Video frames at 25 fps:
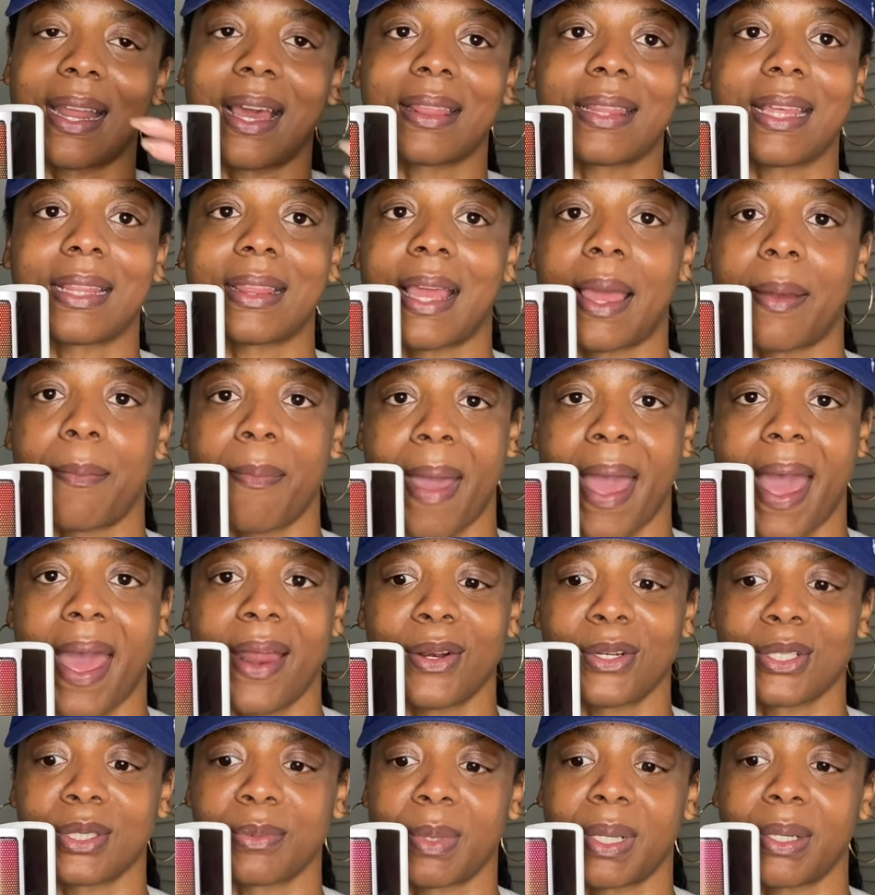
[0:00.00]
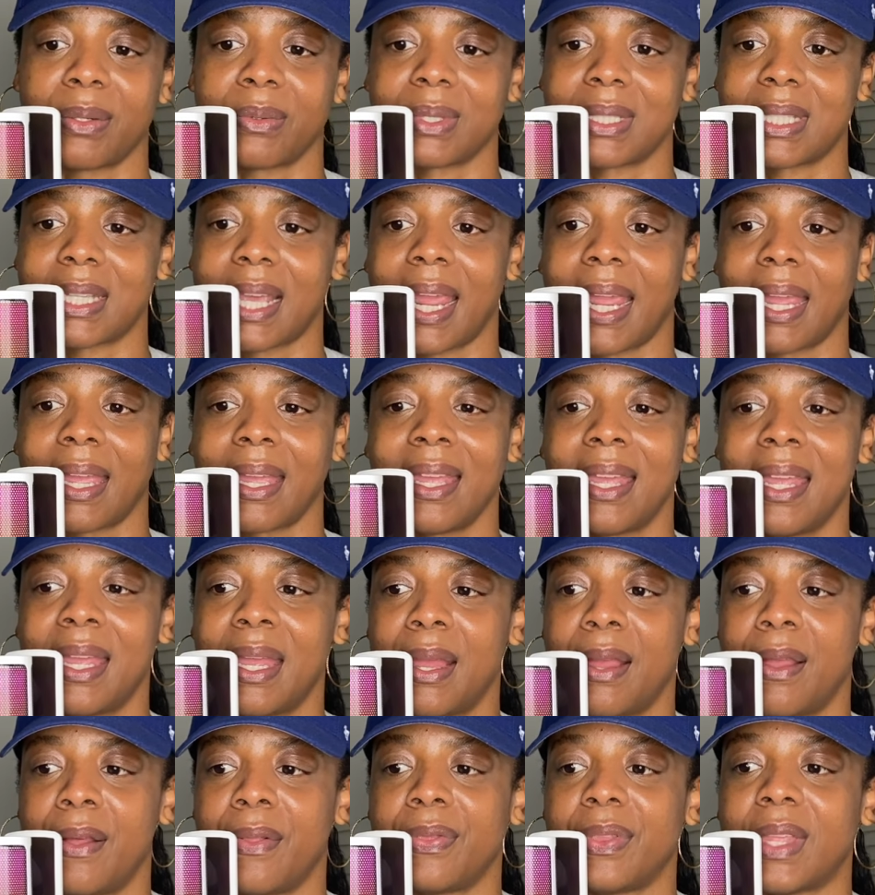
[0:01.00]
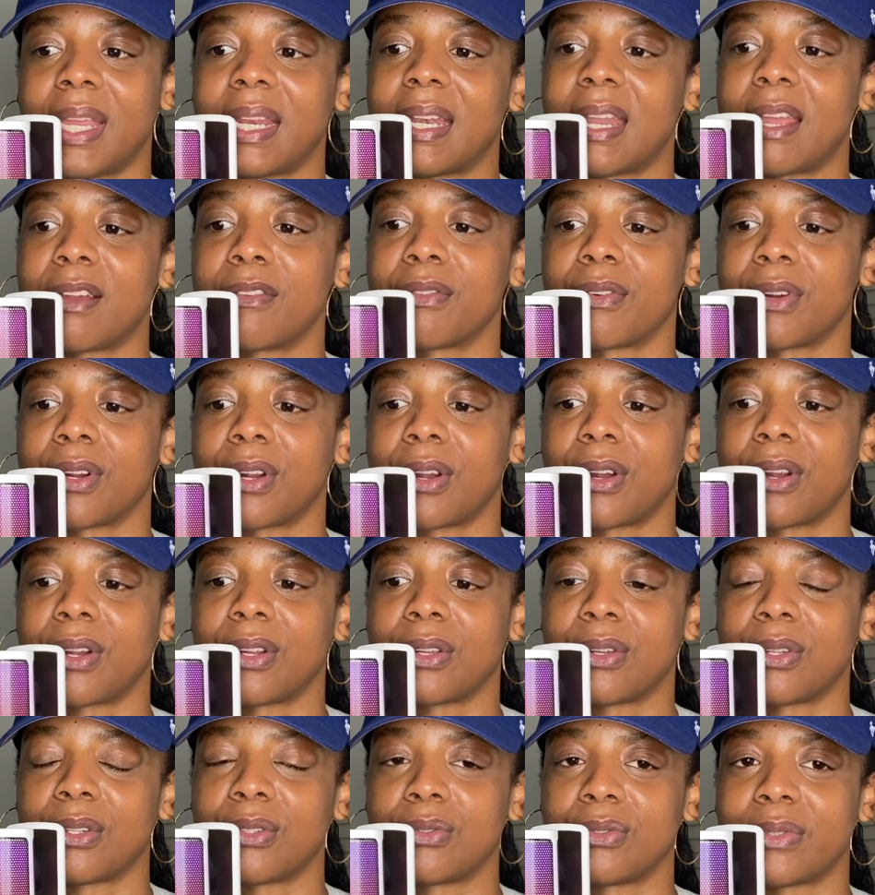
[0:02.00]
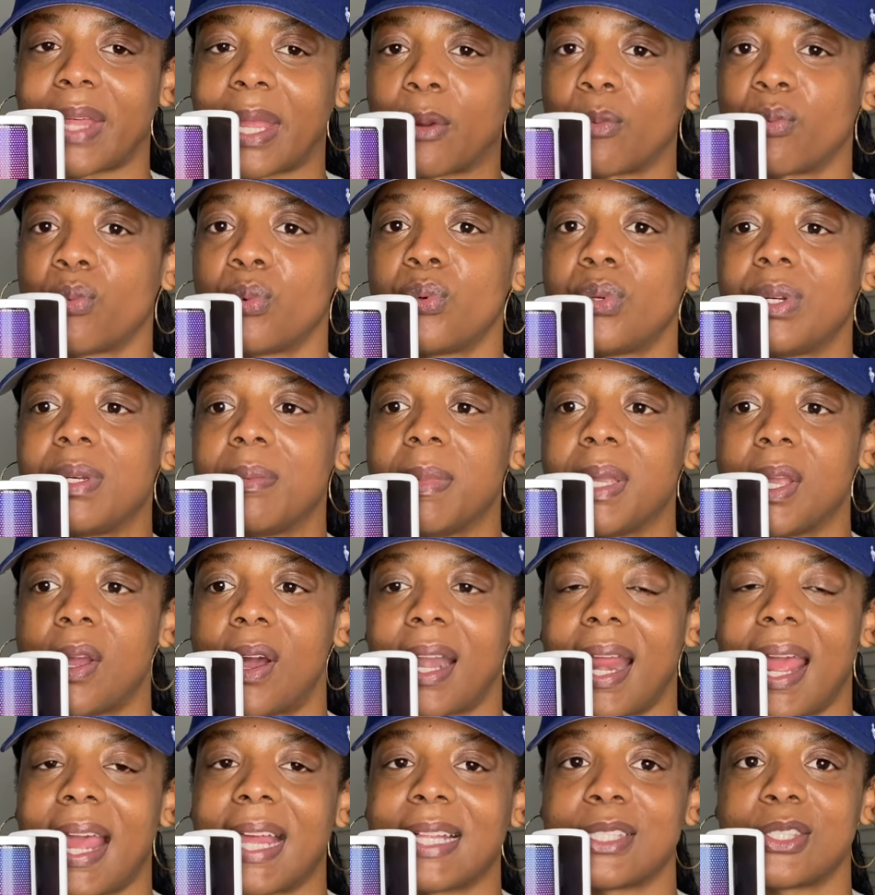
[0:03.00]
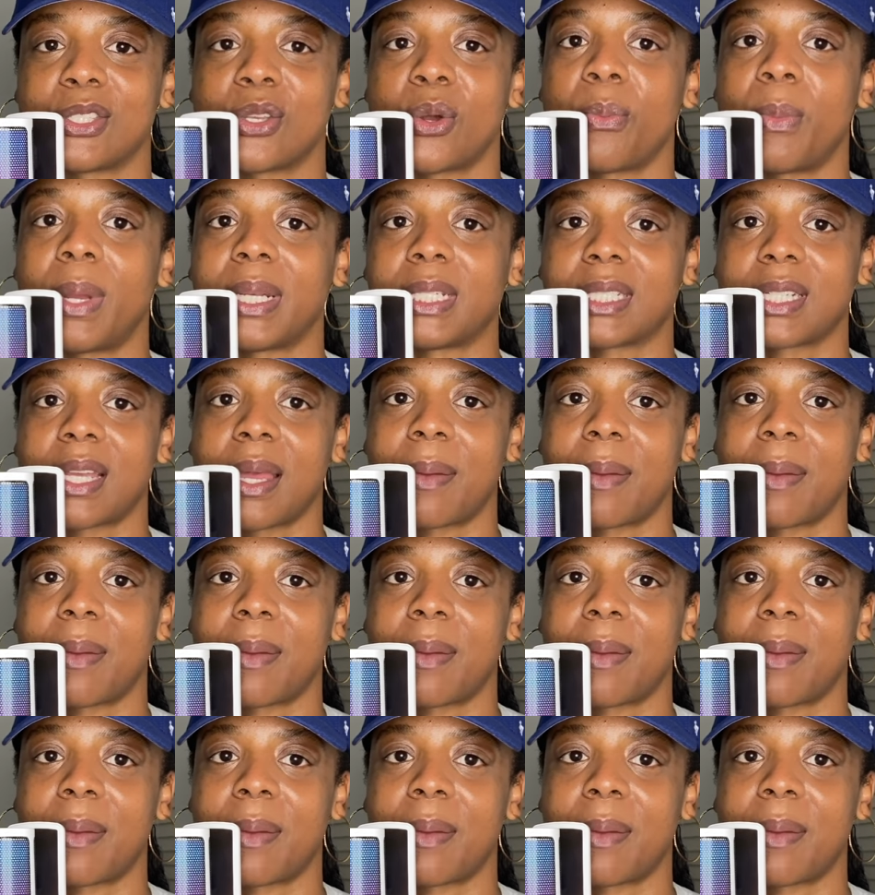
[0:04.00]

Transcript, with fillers: Not that that matters, but it was like they never like rooted me on. I had so much